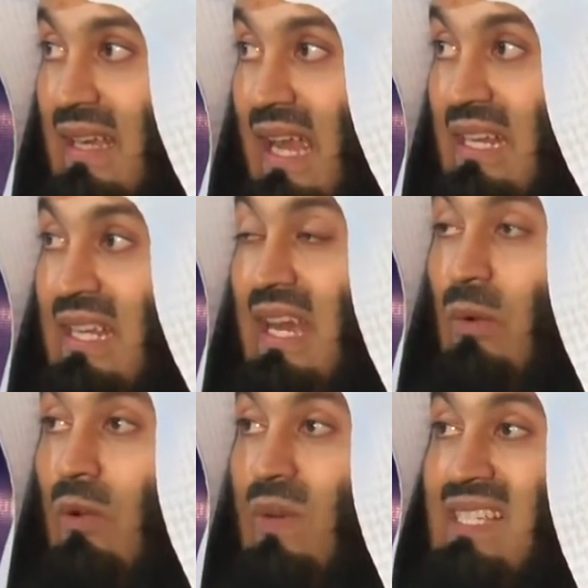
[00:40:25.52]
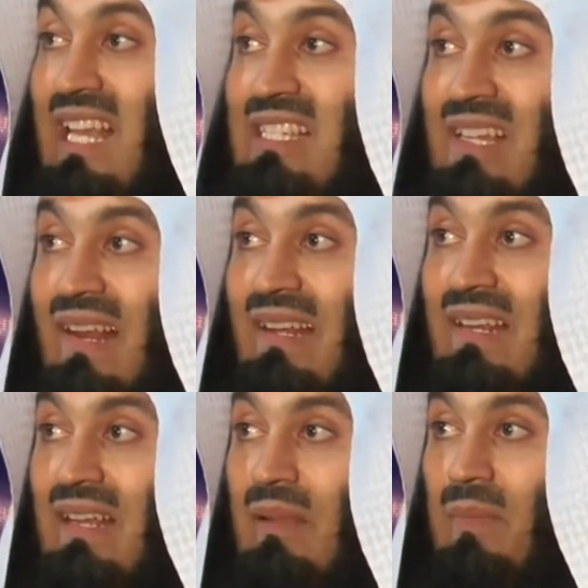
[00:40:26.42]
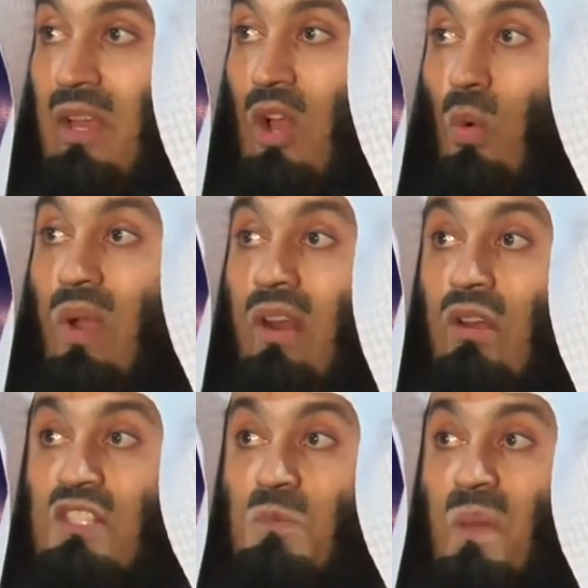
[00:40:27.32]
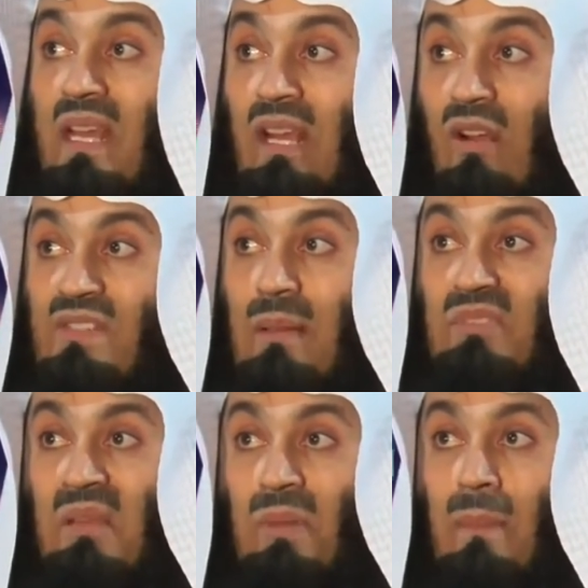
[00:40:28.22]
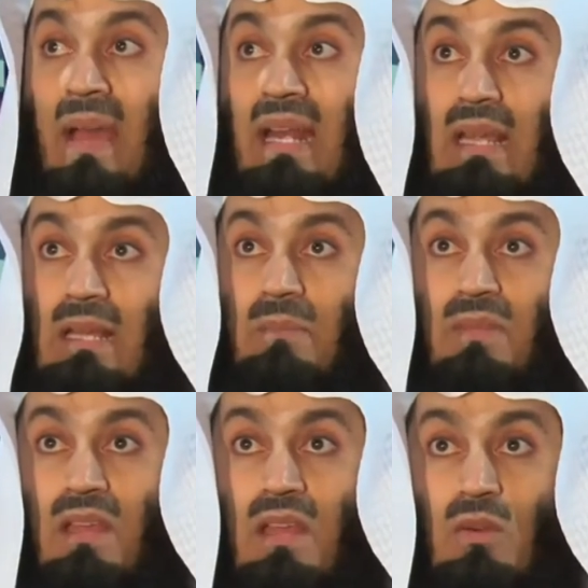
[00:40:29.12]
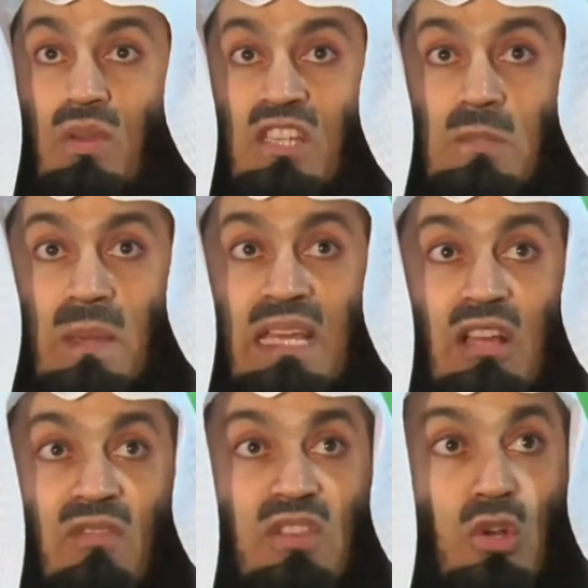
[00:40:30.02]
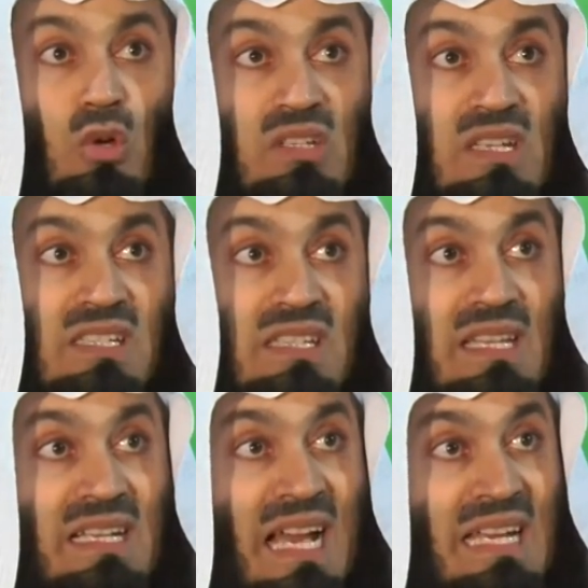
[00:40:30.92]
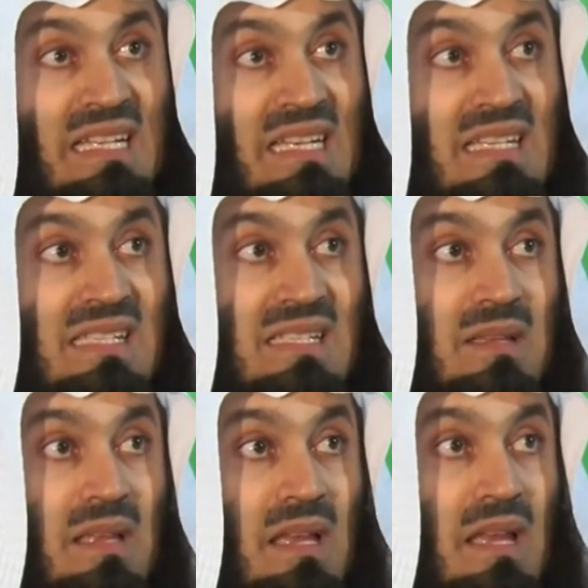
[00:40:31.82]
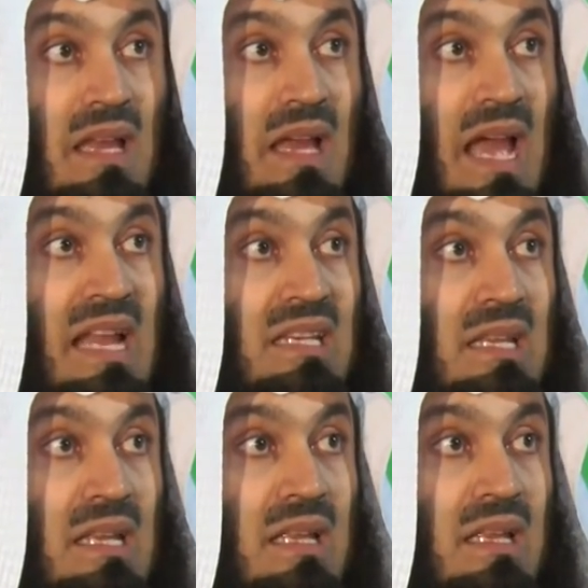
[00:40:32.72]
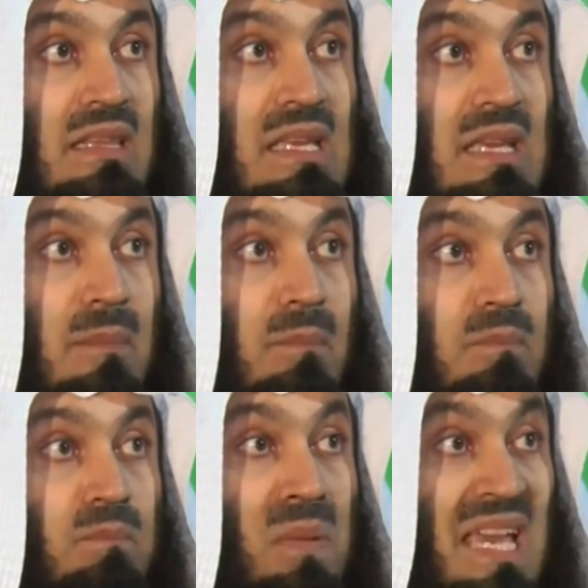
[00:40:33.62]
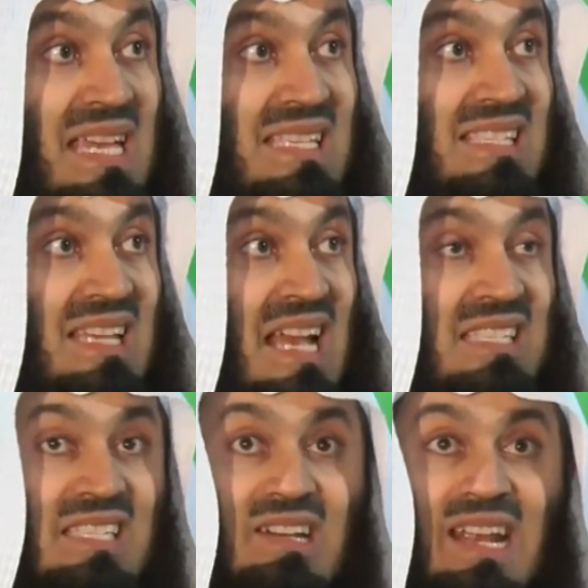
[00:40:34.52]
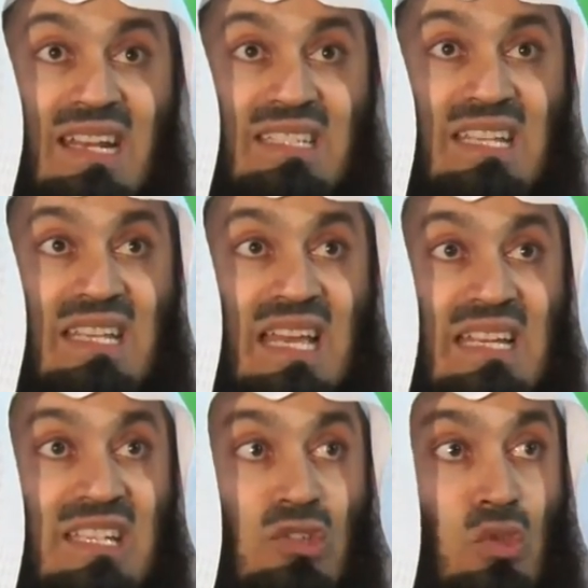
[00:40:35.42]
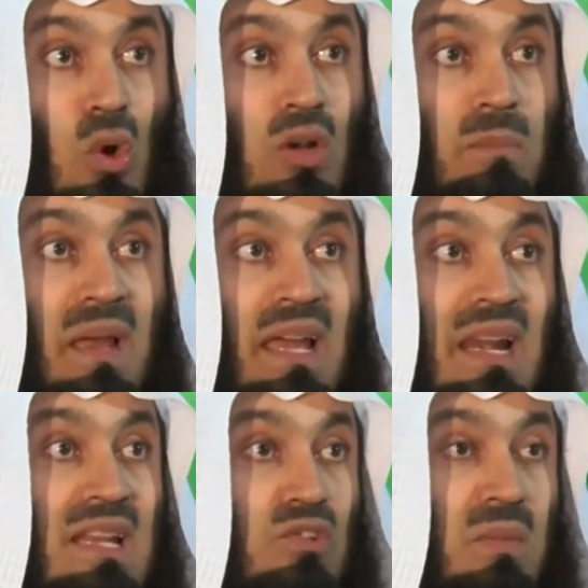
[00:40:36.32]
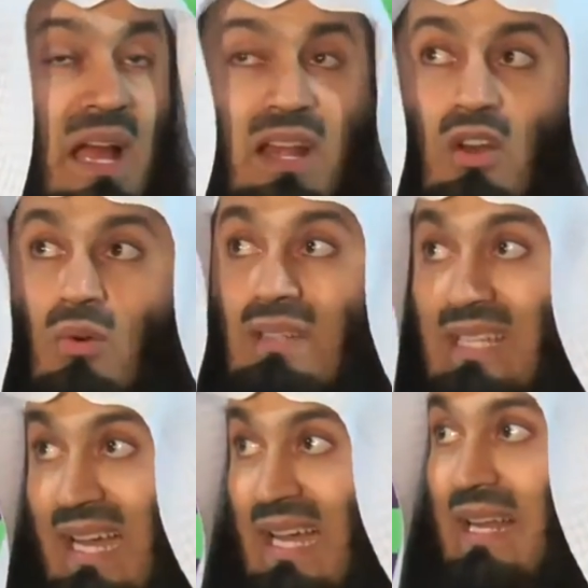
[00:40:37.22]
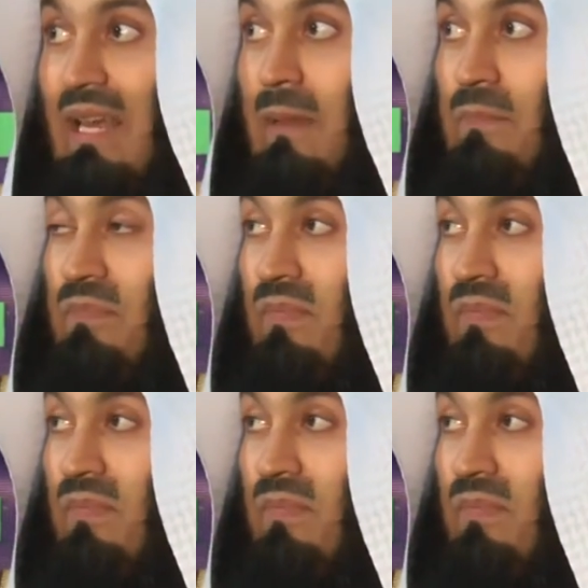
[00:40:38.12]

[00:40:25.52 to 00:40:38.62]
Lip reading: And here when we say surrendering, we are not speaking of something barbaric. We are speaking of the goodness and the kindness and the peace and serenity that is taught by Allah subhanahu wa ta'ala.